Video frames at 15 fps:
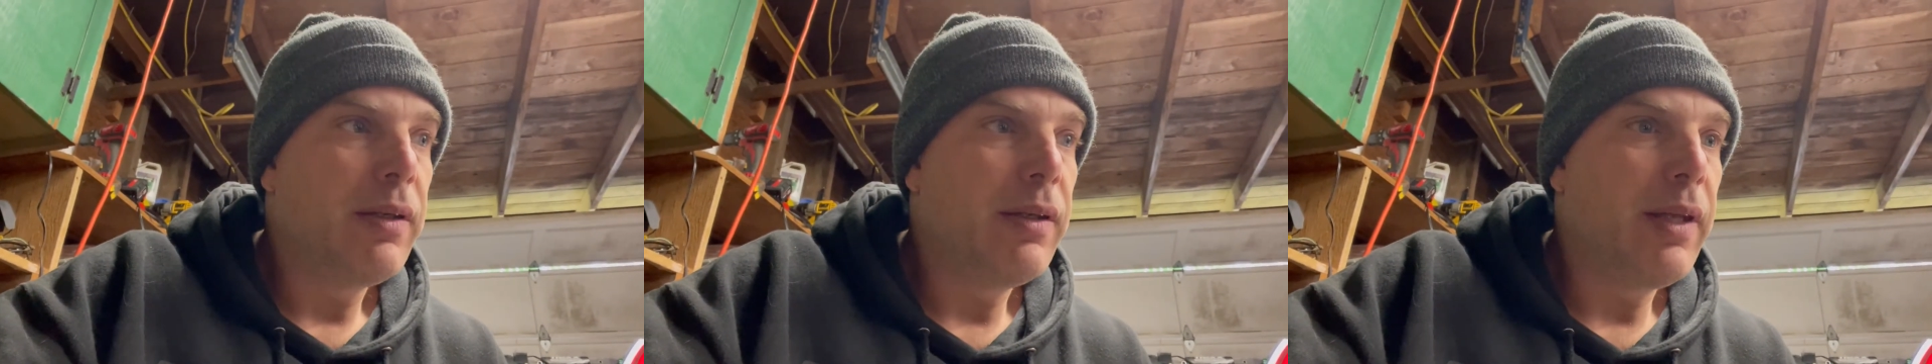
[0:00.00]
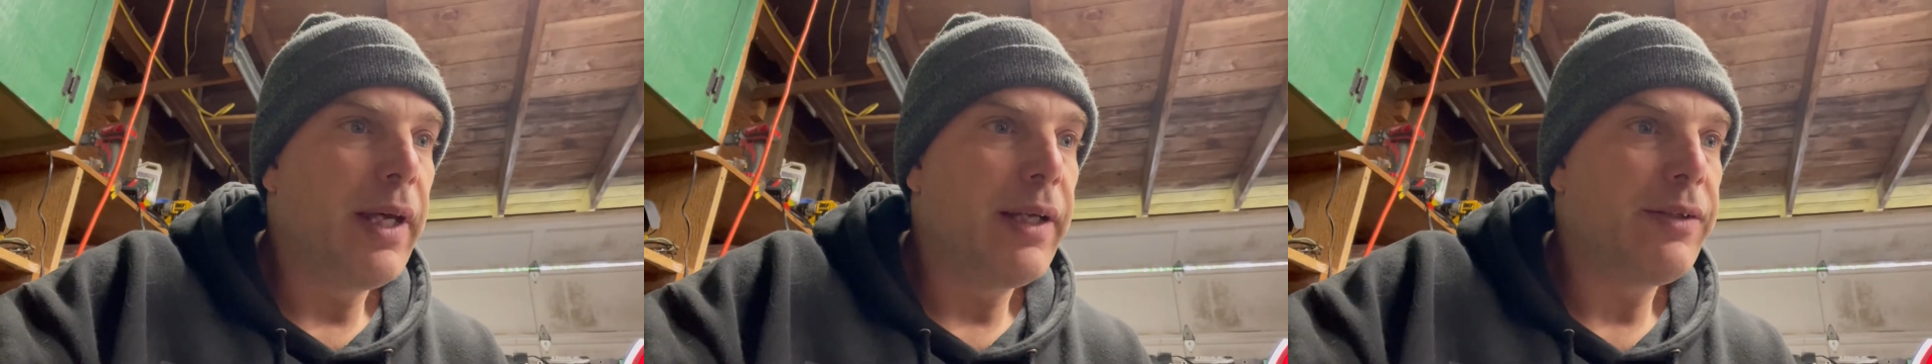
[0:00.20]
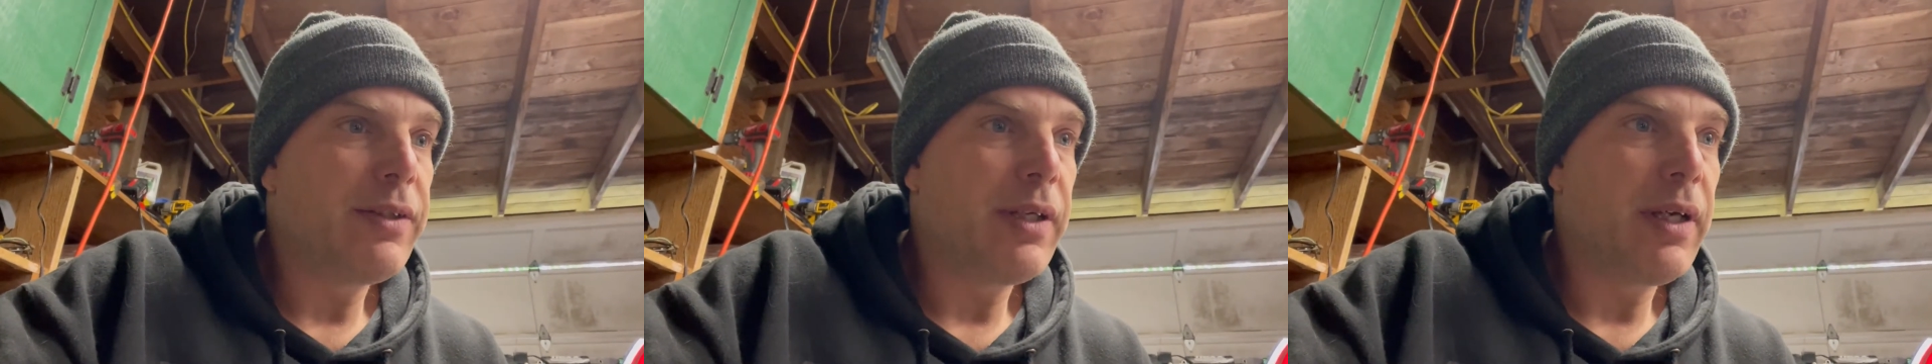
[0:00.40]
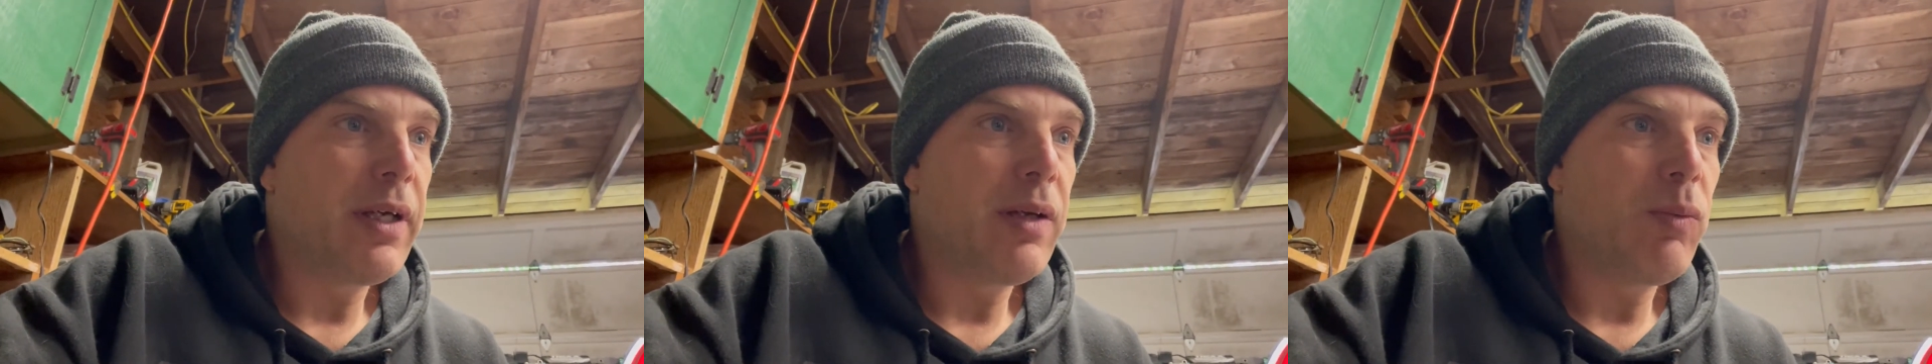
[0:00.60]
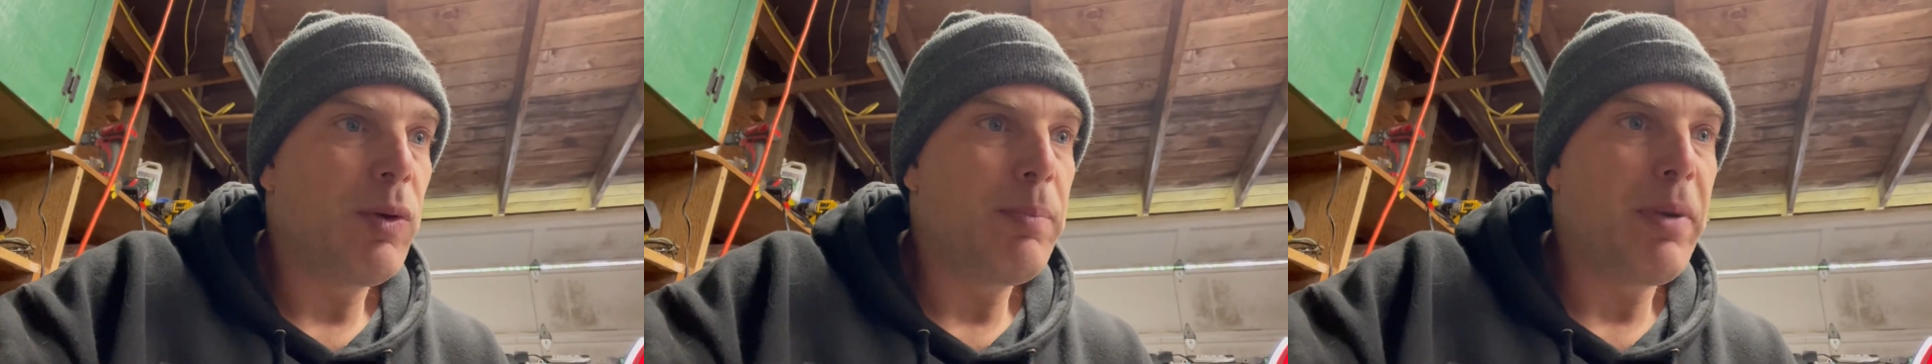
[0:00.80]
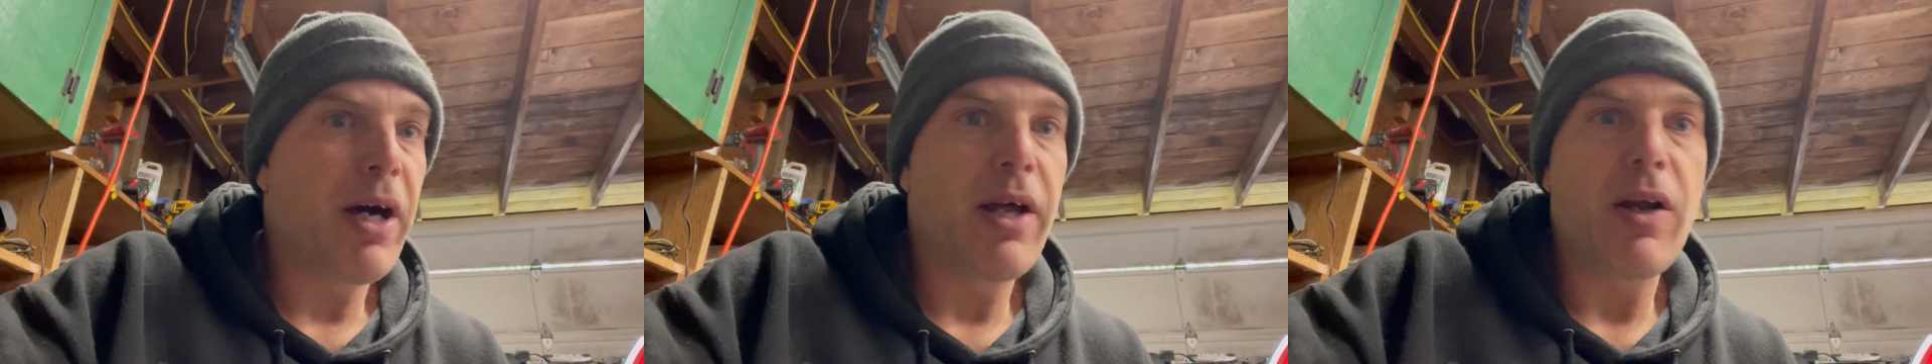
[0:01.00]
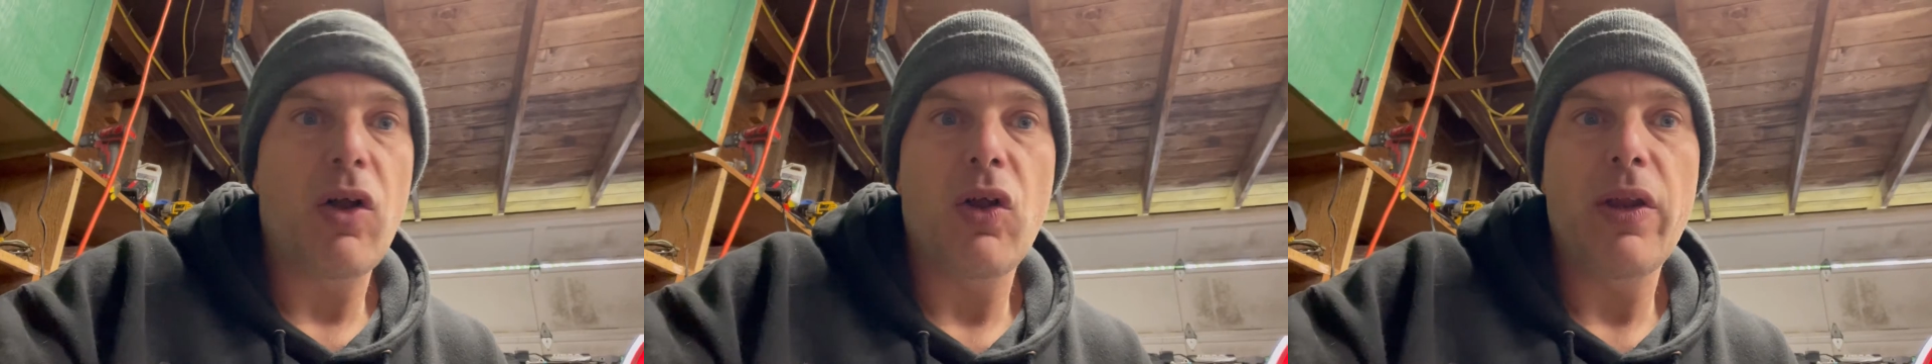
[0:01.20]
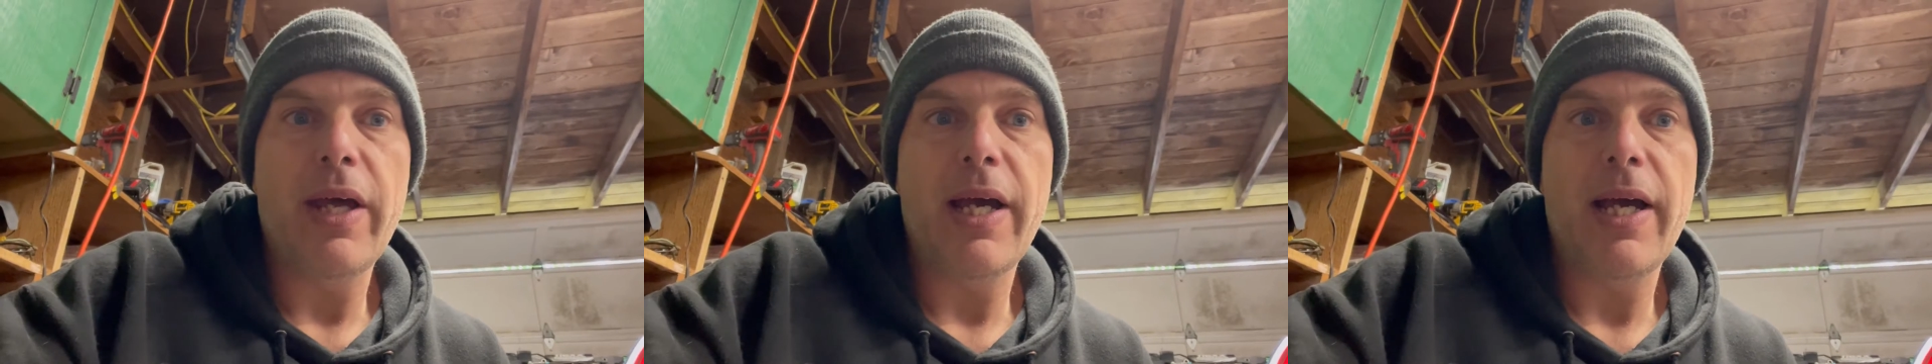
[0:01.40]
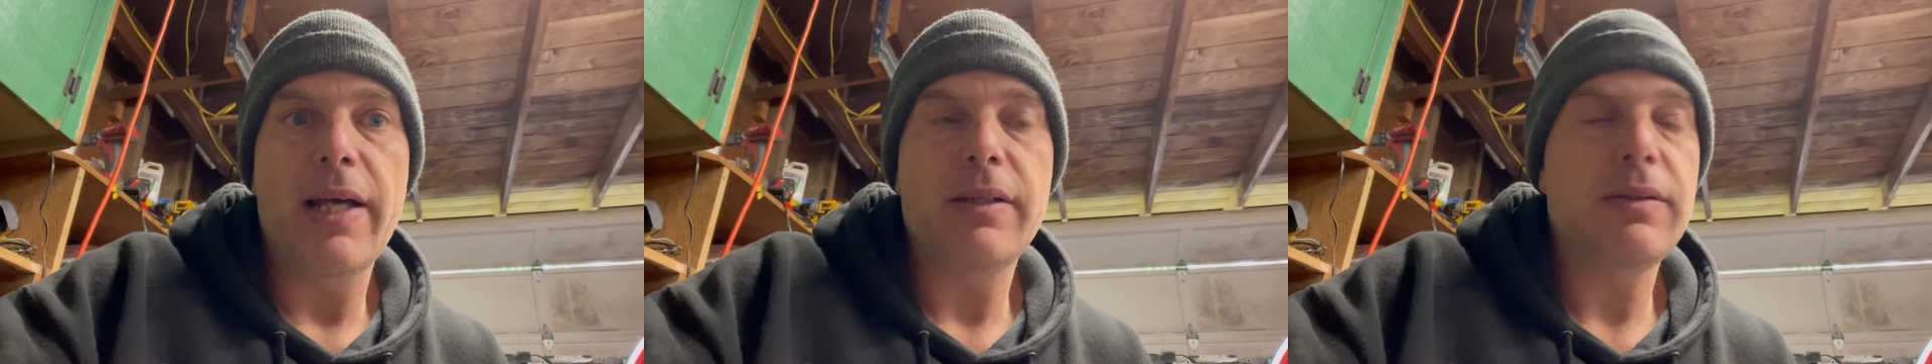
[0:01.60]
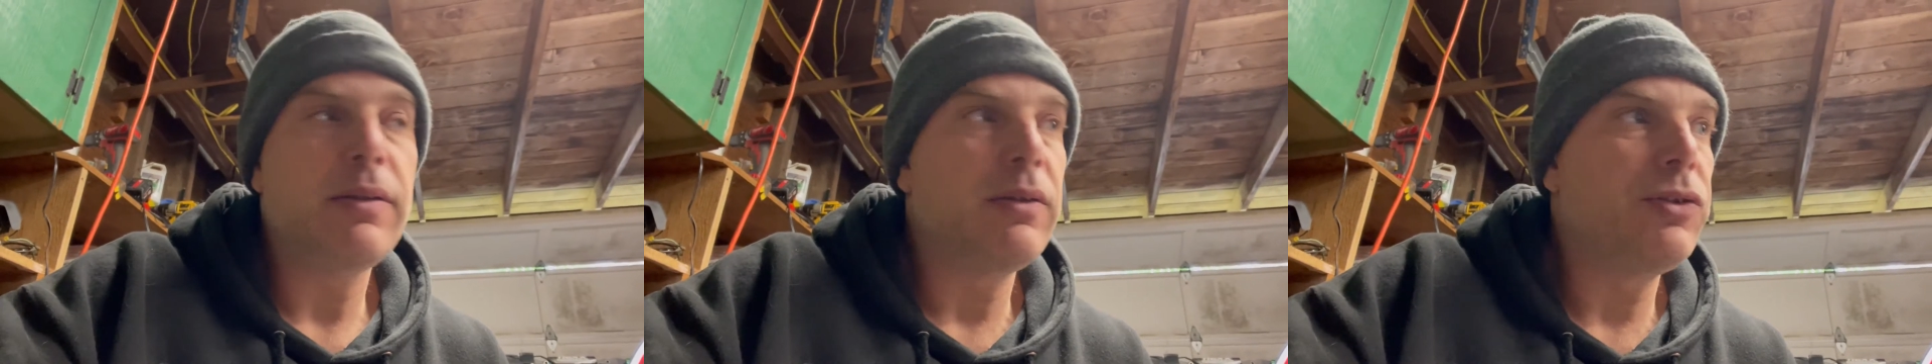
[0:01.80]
that we bought all that